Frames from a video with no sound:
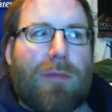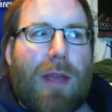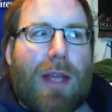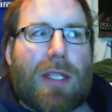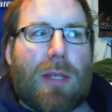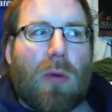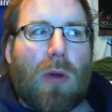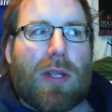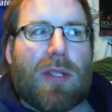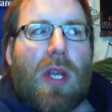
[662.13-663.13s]
fantasy
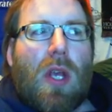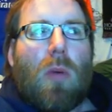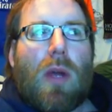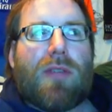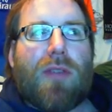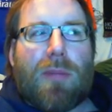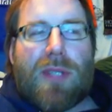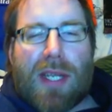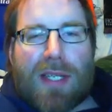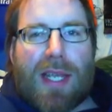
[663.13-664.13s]
points, which from
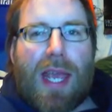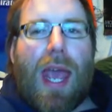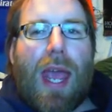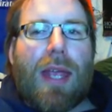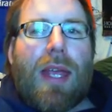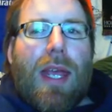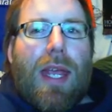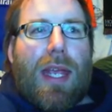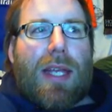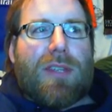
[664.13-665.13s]
six K
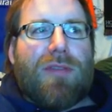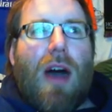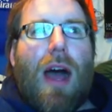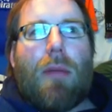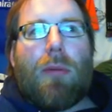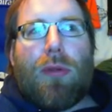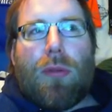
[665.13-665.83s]
is viable to